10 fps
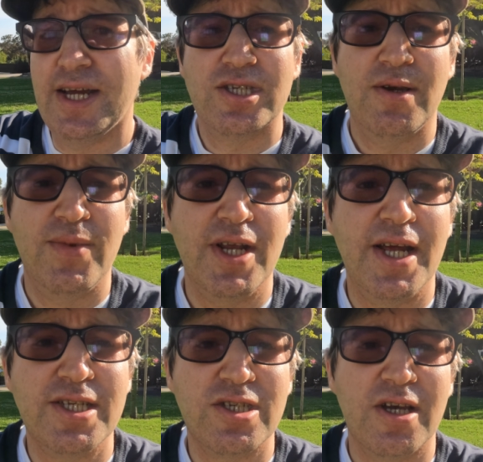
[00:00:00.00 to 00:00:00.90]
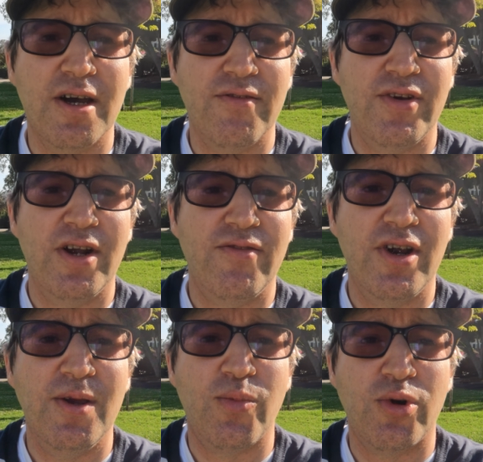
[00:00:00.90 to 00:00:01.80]
that's something that's very,
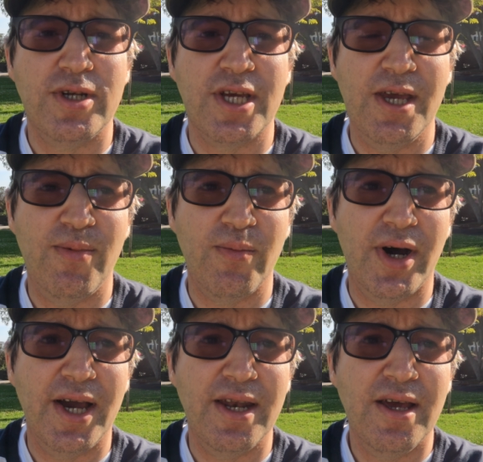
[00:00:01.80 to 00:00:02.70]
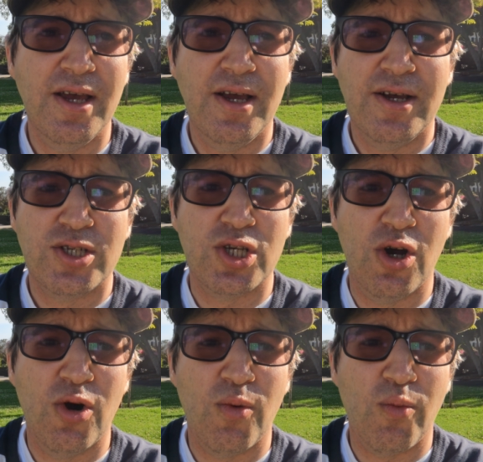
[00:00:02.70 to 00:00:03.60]
very important to keep in mind.
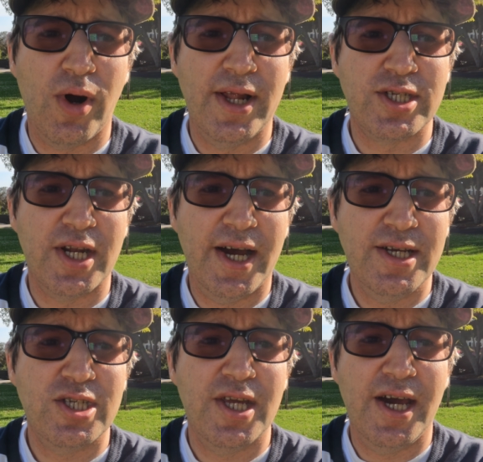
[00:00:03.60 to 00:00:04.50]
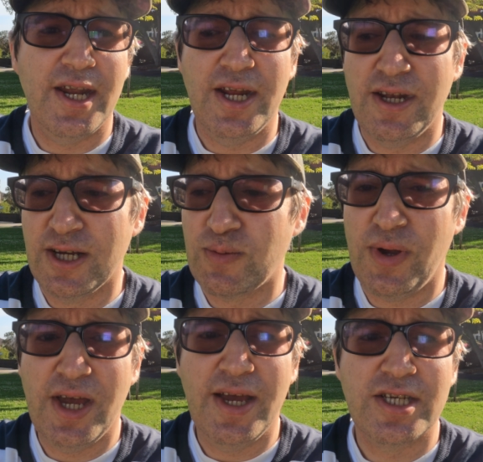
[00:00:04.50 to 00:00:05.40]
So while it's nice that it does
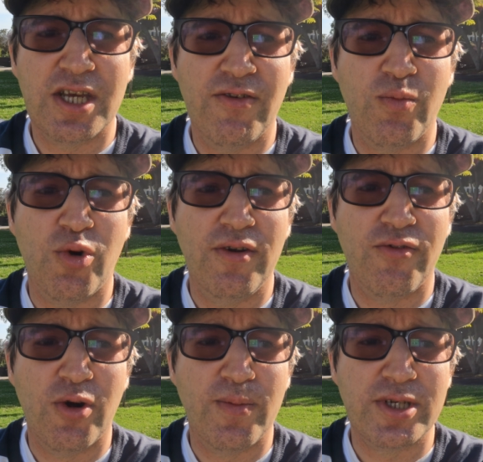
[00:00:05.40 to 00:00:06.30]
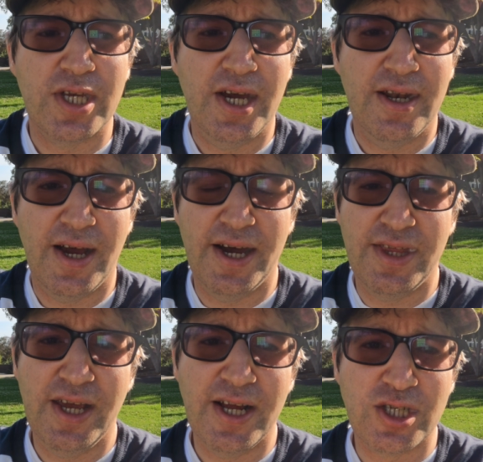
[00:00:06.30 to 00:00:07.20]
pay 7.4%, I
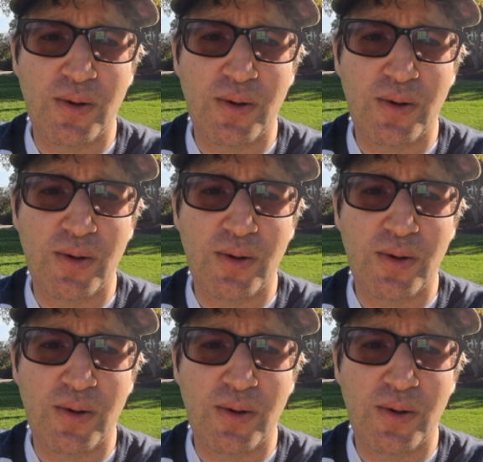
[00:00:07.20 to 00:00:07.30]
think it's